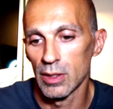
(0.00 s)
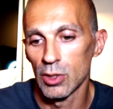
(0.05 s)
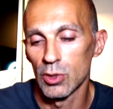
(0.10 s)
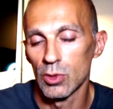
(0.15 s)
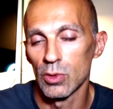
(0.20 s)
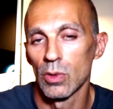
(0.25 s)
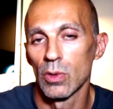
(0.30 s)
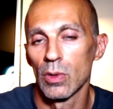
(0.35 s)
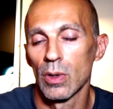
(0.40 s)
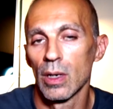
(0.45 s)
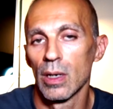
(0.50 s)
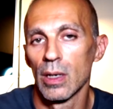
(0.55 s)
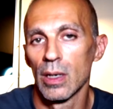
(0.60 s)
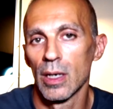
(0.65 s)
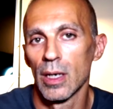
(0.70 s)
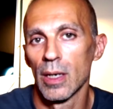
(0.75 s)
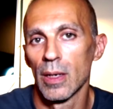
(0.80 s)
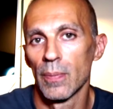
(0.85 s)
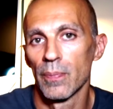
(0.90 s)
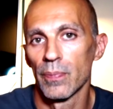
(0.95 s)
shoe
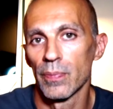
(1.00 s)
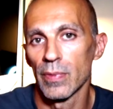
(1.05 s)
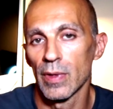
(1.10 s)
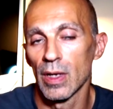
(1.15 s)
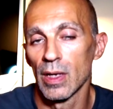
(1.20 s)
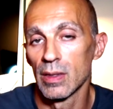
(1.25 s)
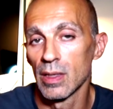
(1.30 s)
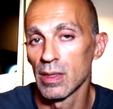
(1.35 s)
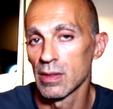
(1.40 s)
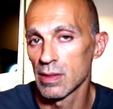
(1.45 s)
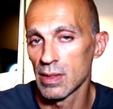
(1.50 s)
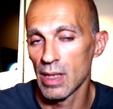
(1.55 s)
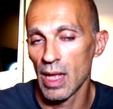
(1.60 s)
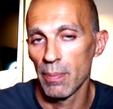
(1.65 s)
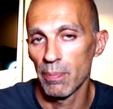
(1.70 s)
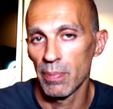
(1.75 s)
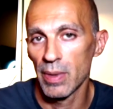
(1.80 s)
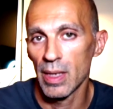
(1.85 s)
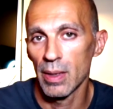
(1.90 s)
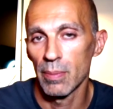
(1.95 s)
it is
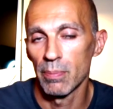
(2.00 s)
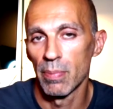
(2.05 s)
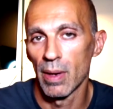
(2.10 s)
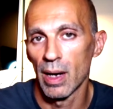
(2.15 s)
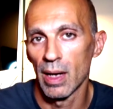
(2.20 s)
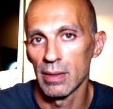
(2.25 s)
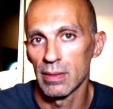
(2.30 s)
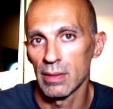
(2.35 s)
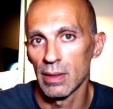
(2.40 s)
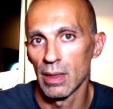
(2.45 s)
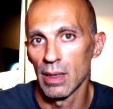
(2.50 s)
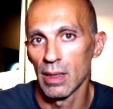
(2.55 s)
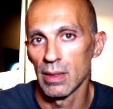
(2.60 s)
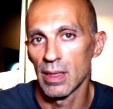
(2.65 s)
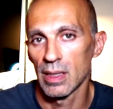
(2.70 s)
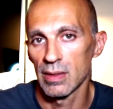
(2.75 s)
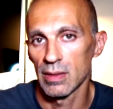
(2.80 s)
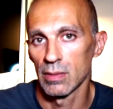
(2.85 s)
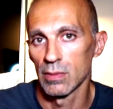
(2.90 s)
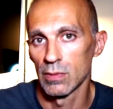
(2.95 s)
snappy but it
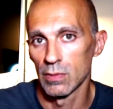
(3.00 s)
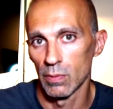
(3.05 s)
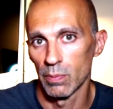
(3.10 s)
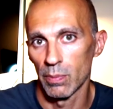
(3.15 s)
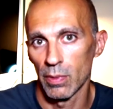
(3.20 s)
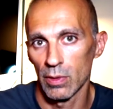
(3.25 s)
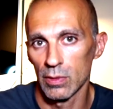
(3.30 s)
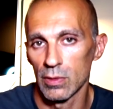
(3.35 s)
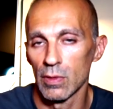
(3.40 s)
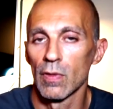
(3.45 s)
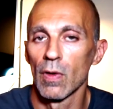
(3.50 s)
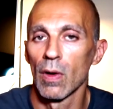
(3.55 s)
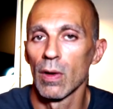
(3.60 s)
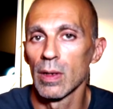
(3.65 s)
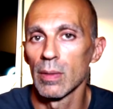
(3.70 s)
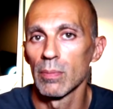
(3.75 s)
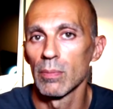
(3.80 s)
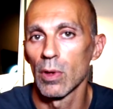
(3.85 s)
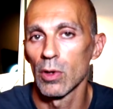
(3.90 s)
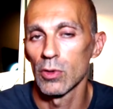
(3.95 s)
doesn't support the
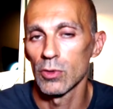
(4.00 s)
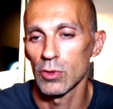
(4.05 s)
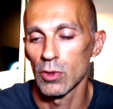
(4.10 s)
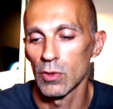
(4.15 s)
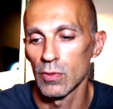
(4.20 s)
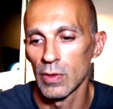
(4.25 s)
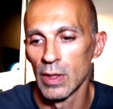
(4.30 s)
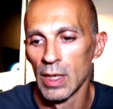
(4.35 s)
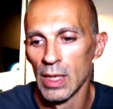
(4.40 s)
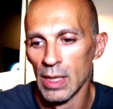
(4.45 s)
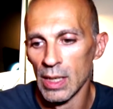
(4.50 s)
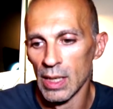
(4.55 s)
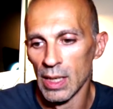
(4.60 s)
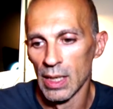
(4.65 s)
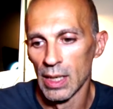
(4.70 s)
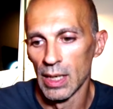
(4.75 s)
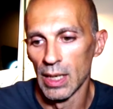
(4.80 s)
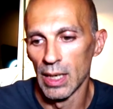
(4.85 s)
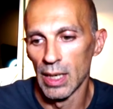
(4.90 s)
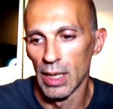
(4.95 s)
rolling motion
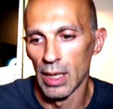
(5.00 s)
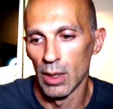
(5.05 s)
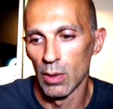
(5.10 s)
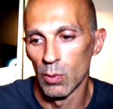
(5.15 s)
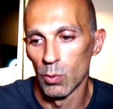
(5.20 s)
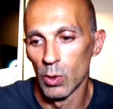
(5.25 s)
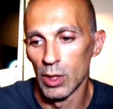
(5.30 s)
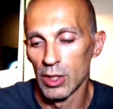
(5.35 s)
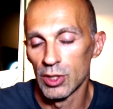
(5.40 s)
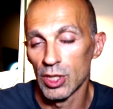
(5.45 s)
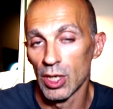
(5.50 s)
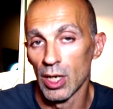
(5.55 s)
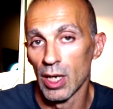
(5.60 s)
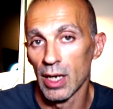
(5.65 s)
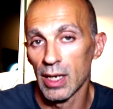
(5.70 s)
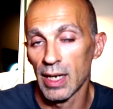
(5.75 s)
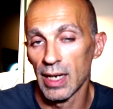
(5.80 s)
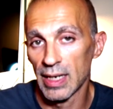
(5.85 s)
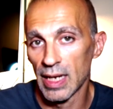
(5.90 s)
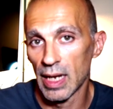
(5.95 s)
which
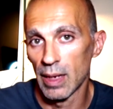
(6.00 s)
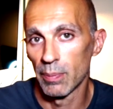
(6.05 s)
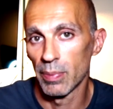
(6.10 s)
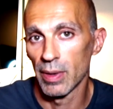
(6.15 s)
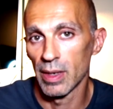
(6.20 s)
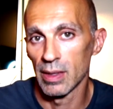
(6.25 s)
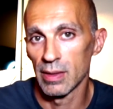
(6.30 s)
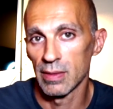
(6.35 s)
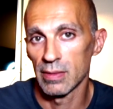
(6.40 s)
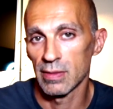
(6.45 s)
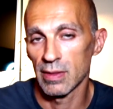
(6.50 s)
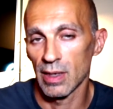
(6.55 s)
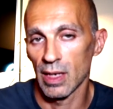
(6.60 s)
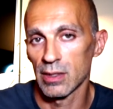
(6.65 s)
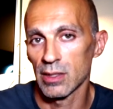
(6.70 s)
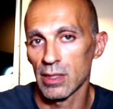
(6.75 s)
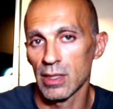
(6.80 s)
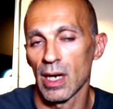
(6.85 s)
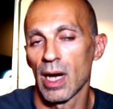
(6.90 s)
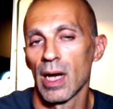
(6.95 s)
can help in
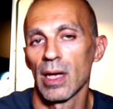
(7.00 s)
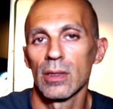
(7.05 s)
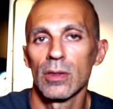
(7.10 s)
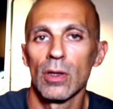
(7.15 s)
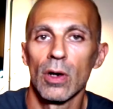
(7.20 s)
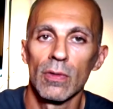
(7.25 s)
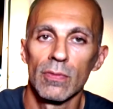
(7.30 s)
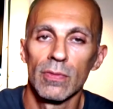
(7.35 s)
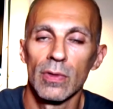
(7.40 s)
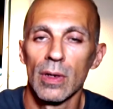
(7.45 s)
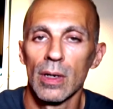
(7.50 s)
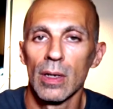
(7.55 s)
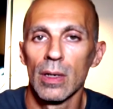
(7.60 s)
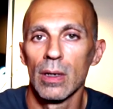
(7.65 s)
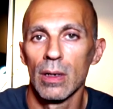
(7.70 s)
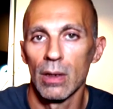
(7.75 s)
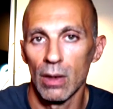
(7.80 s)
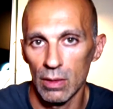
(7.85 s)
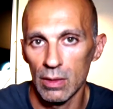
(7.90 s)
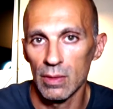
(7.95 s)
such kind of
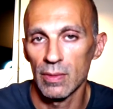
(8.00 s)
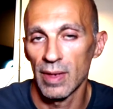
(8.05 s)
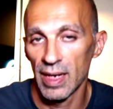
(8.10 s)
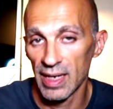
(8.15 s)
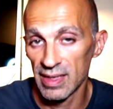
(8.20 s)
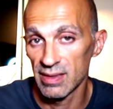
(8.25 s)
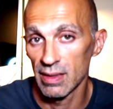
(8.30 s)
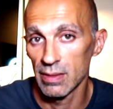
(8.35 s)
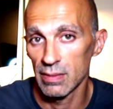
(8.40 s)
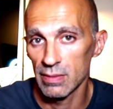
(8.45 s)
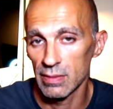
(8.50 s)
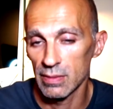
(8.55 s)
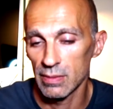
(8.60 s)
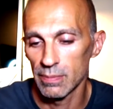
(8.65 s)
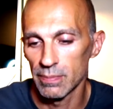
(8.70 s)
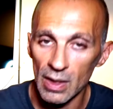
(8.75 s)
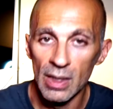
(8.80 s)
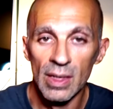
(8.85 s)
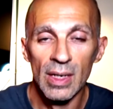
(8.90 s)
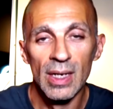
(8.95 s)
long races.
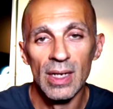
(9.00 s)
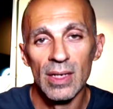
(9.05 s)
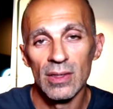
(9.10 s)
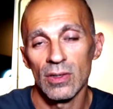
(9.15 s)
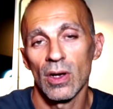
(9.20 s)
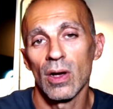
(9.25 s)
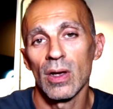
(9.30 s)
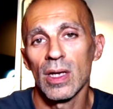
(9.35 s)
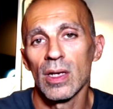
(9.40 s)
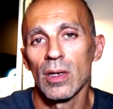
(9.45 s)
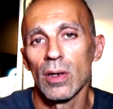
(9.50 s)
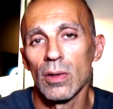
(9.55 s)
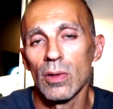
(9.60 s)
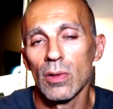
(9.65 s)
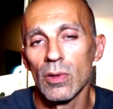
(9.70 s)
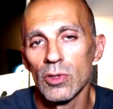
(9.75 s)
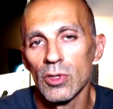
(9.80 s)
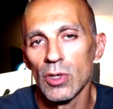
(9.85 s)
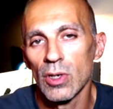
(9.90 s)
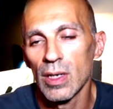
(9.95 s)
So in
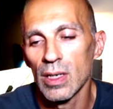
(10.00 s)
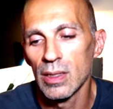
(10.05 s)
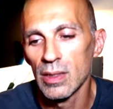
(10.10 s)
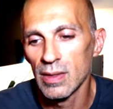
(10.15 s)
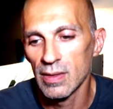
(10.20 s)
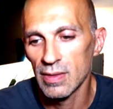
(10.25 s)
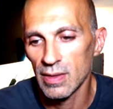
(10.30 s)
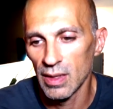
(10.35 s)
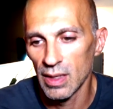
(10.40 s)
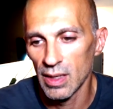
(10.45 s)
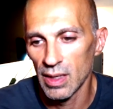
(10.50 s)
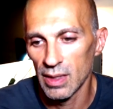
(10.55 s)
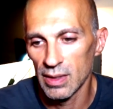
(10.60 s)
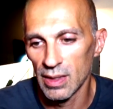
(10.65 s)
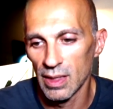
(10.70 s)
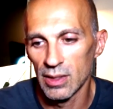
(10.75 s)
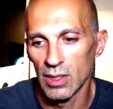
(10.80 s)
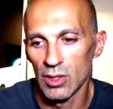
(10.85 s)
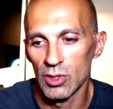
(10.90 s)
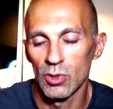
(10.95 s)
conclusion, it is clear
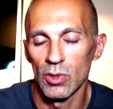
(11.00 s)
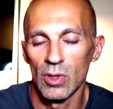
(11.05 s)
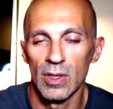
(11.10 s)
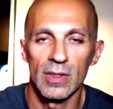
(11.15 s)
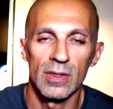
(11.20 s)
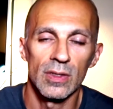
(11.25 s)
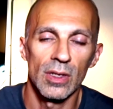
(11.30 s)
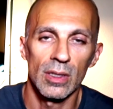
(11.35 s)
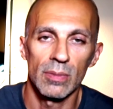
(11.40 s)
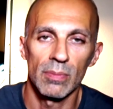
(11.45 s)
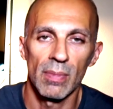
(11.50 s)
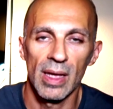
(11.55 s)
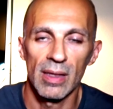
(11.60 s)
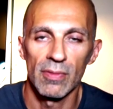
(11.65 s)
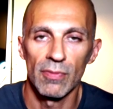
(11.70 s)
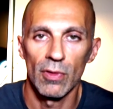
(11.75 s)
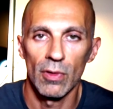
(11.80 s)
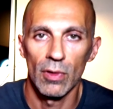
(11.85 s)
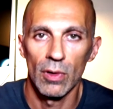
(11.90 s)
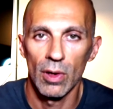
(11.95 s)
that the shoe is not made
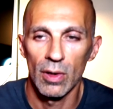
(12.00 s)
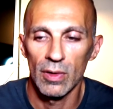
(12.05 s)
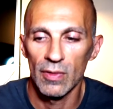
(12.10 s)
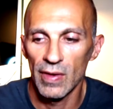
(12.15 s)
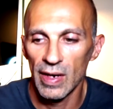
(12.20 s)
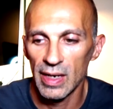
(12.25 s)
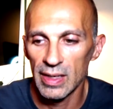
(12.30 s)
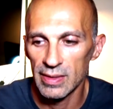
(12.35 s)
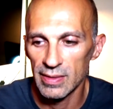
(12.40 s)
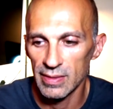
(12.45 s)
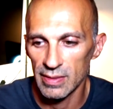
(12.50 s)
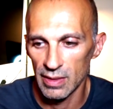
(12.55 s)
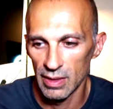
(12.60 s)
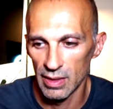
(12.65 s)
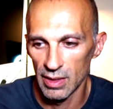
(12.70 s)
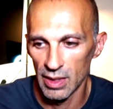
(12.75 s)
for long runs.